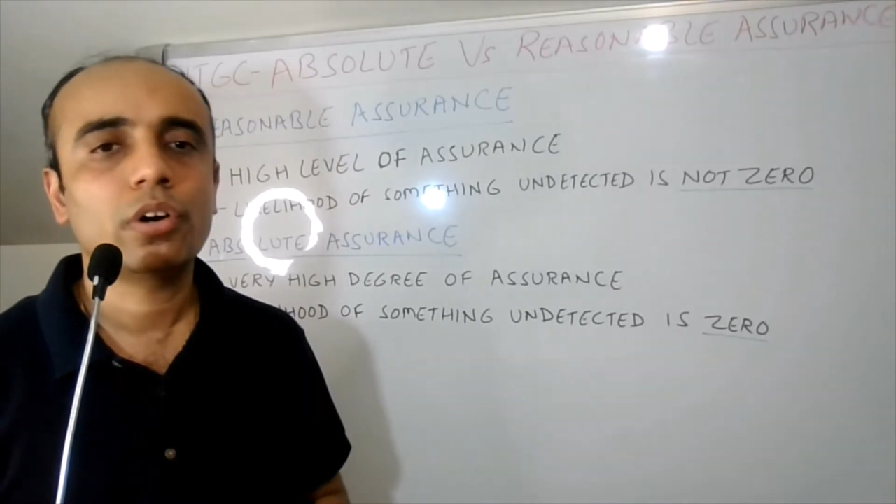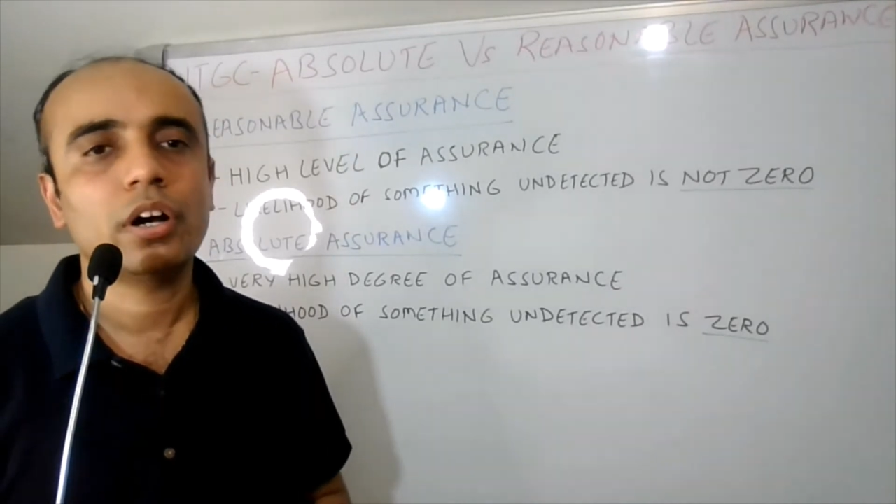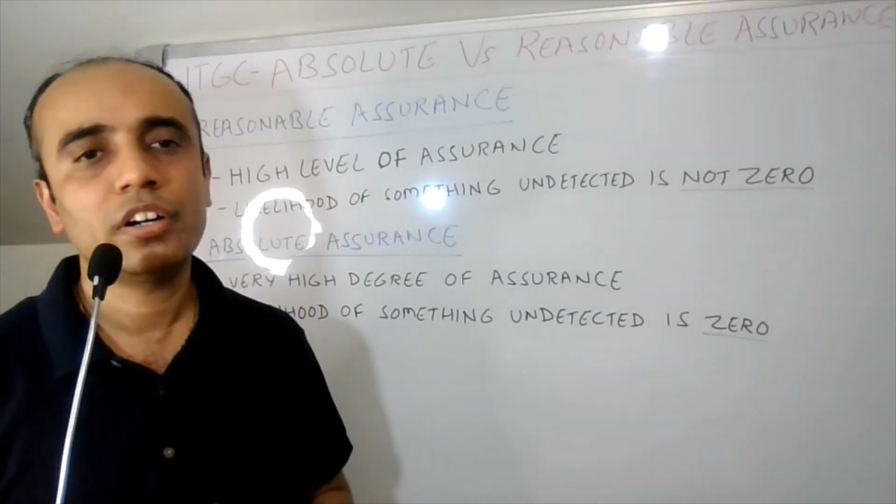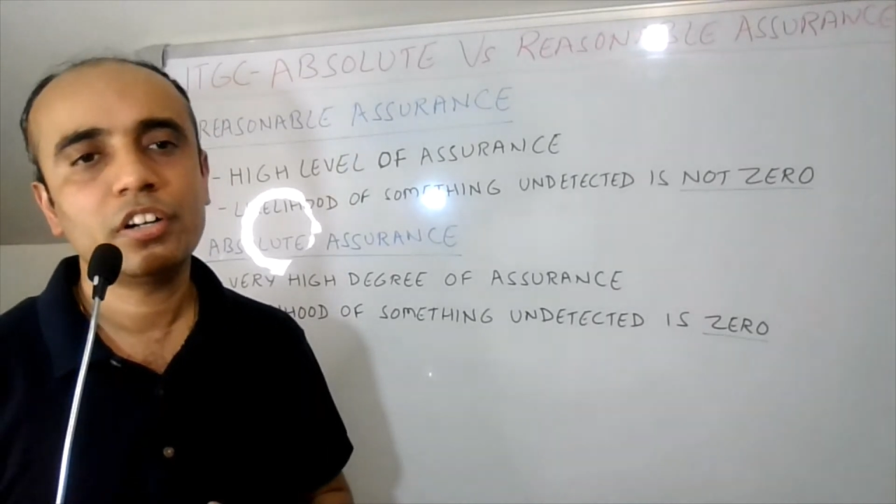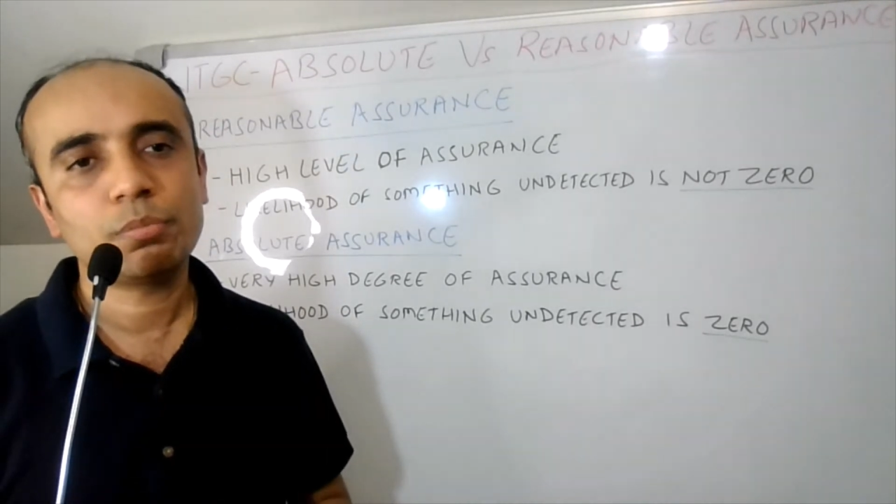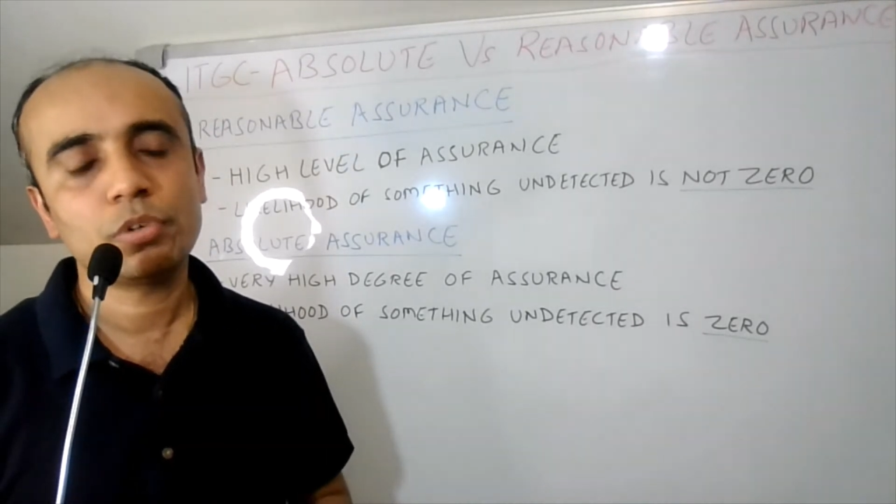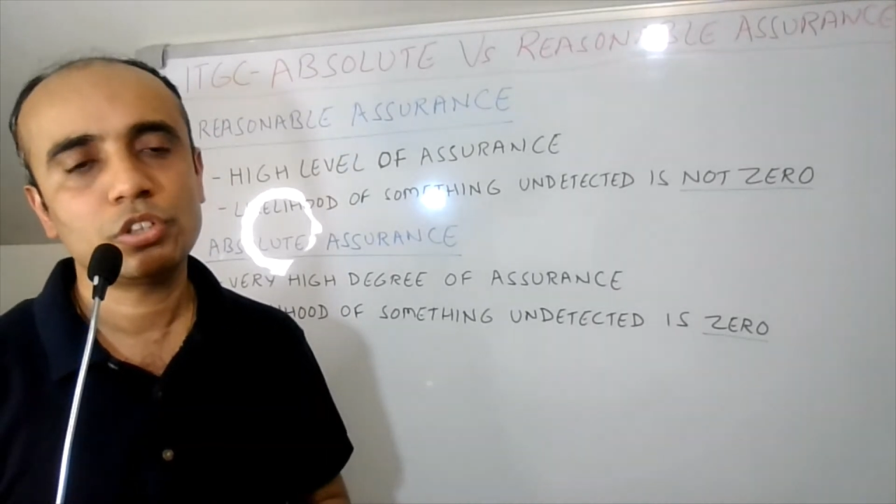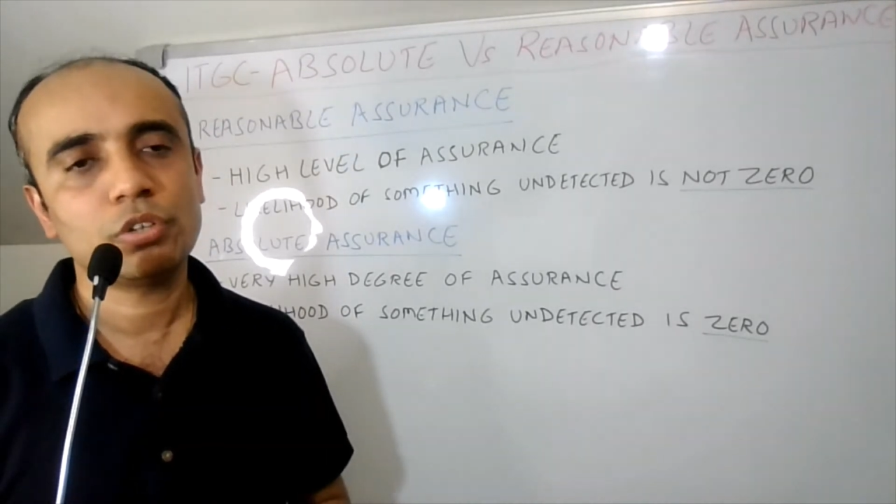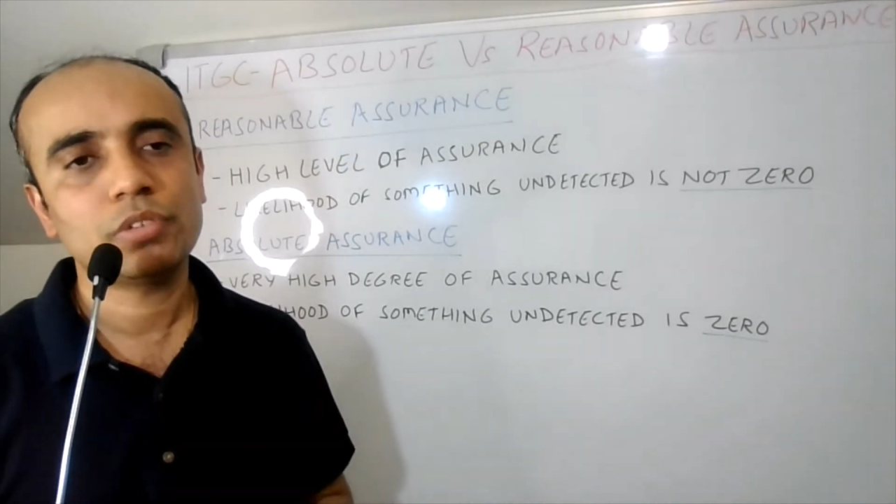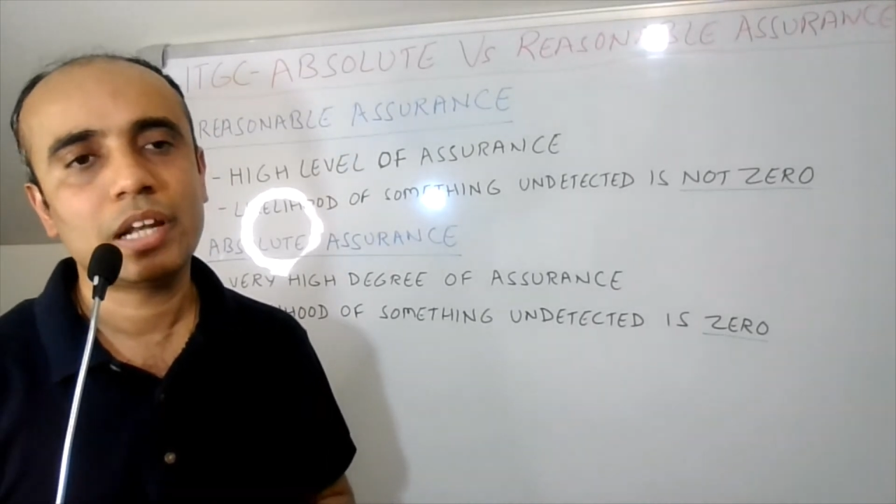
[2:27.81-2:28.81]

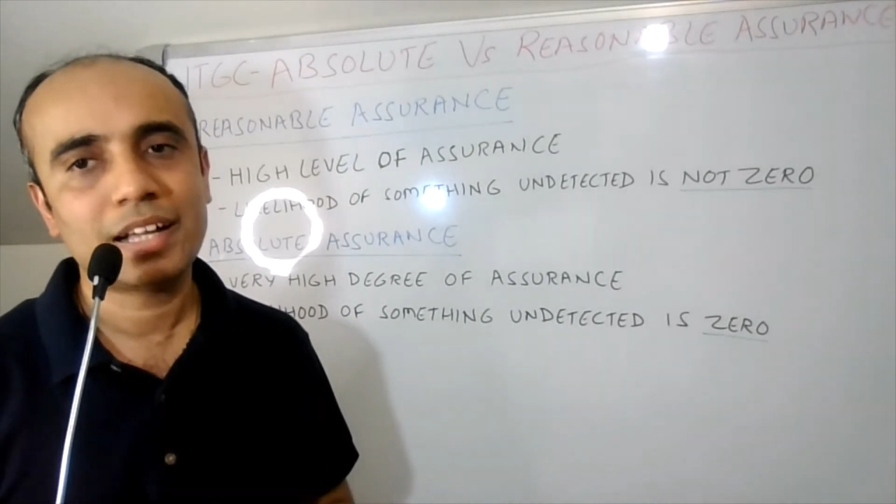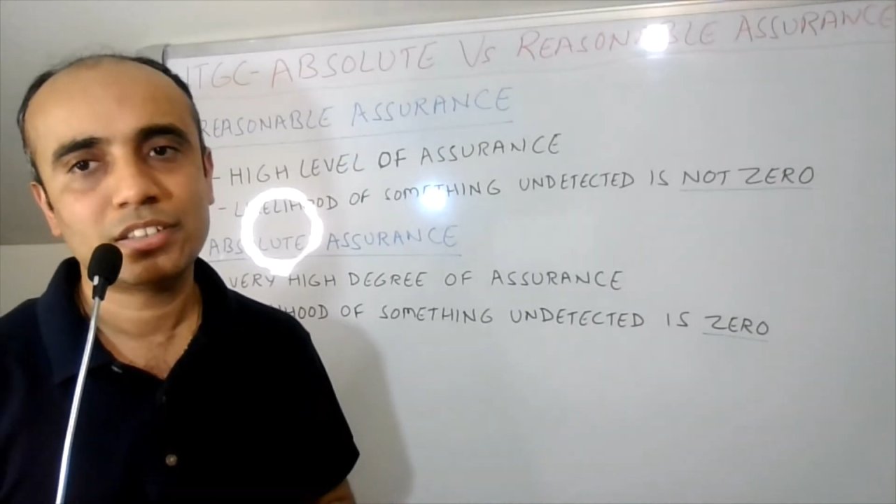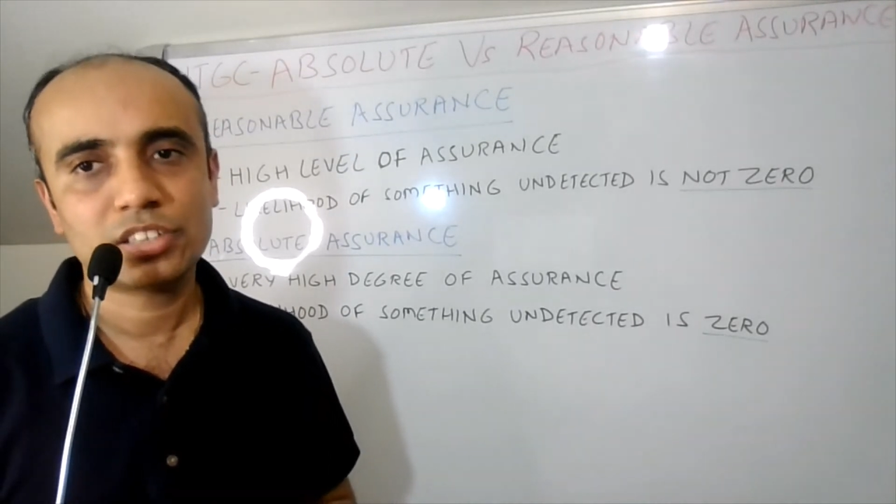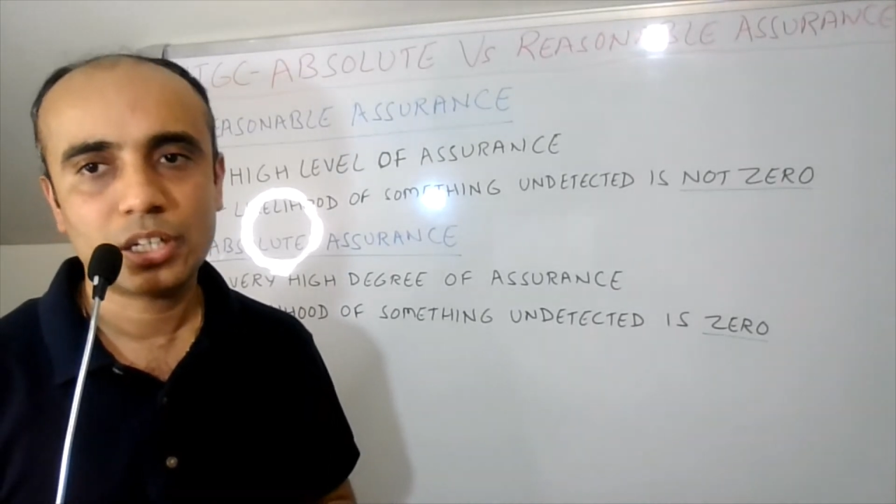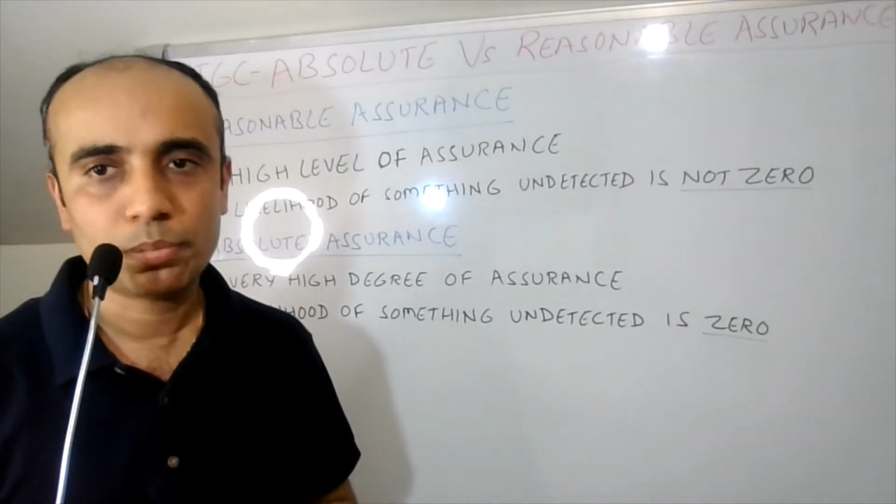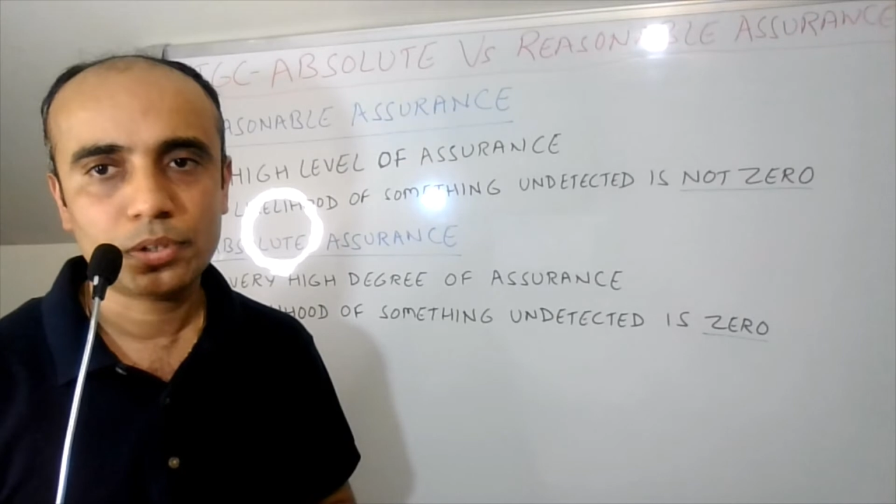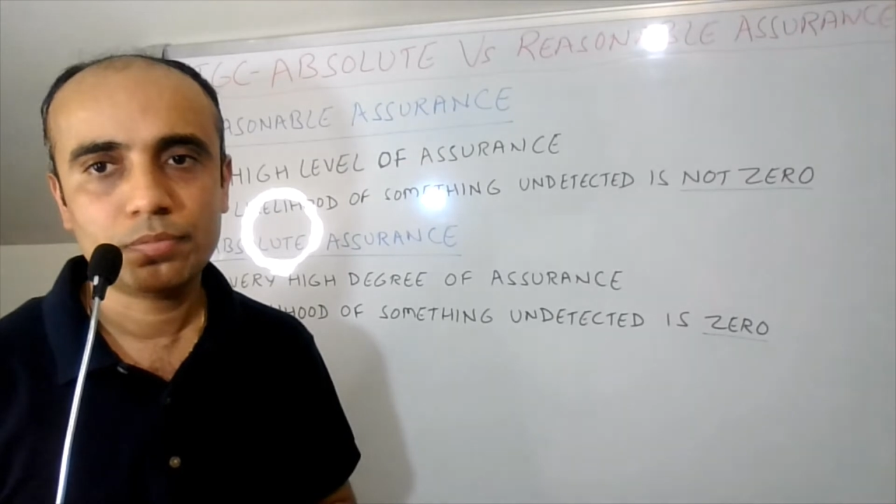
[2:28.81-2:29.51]
100% of the landscape.